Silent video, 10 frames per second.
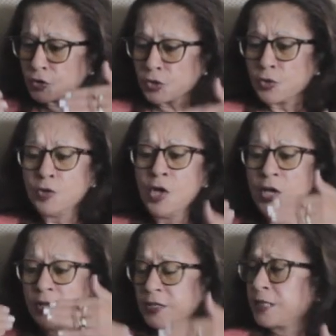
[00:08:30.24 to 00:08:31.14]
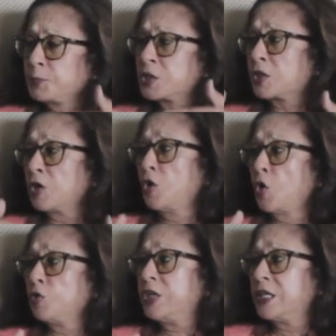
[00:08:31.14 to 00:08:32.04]
So that was
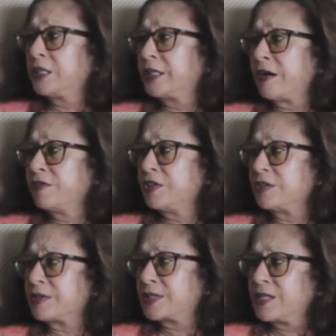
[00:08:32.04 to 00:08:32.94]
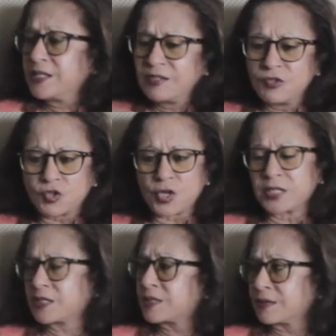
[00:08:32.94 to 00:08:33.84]
colonial governance. They didn't
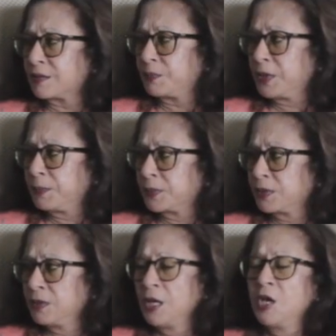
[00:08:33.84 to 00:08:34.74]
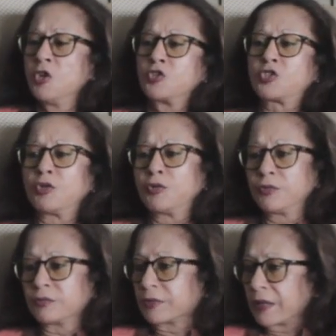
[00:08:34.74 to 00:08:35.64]
trust the people.
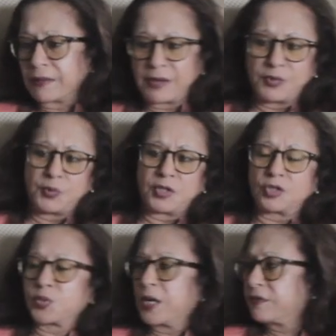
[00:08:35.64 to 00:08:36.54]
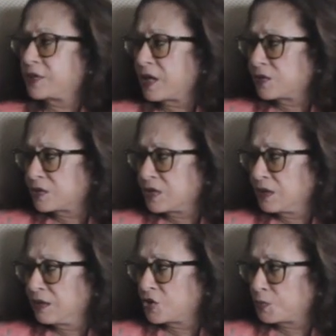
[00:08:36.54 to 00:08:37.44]
So and there were 12,000
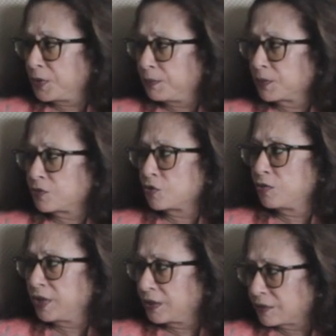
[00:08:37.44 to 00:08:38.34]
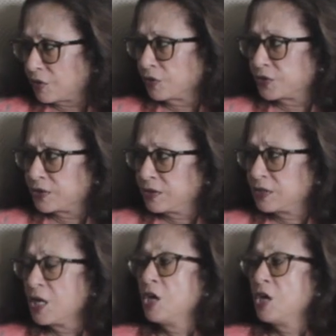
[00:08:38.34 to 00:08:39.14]
English people ruling a continent.